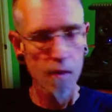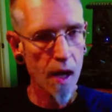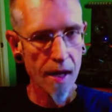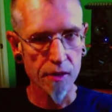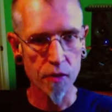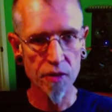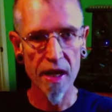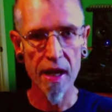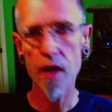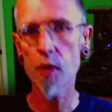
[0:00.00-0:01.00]
I don't
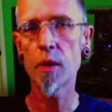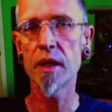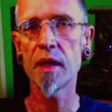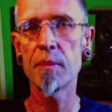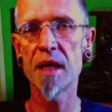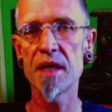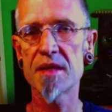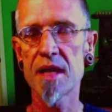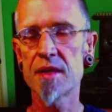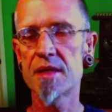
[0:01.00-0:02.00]
care what anybody
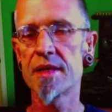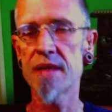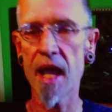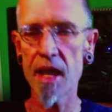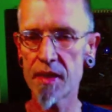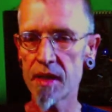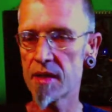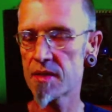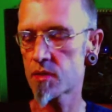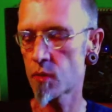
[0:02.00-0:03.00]
says that's
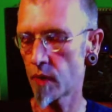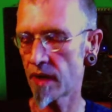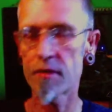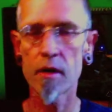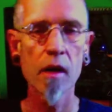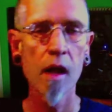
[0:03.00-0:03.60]
atheist or whatever.